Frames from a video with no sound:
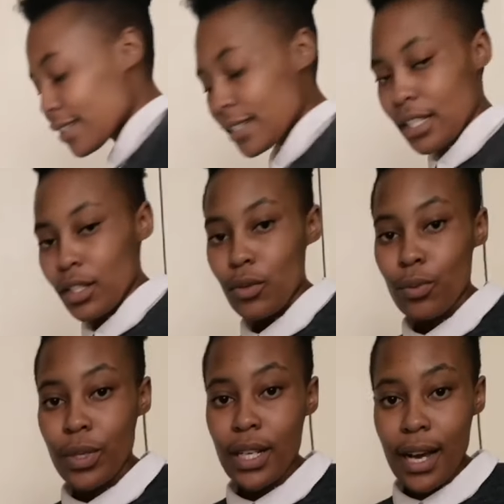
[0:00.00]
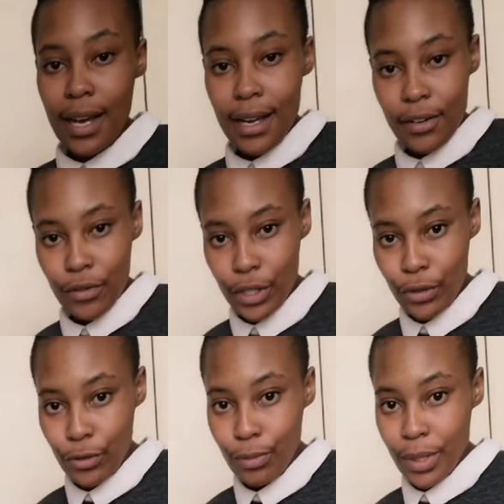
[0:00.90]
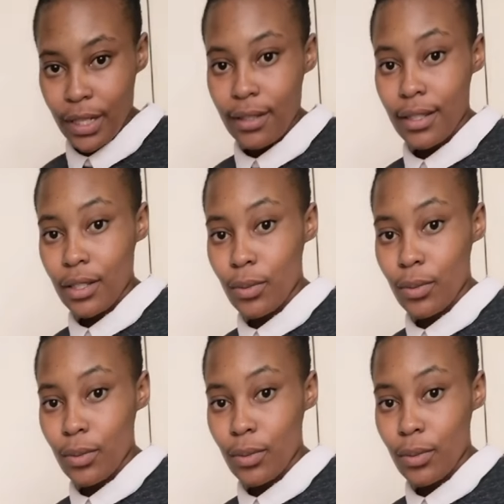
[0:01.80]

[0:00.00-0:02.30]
Since we are regrouping.